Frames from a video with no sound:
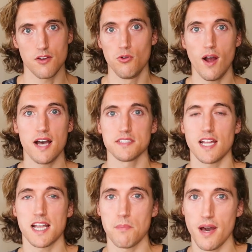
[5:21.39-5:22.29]
Who
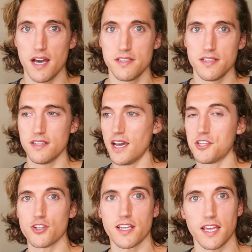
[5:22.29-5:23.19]
hasn't had a bad
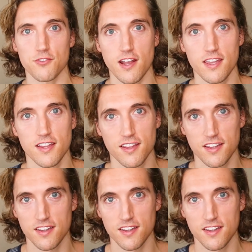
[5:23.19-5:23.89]
night drinking, right?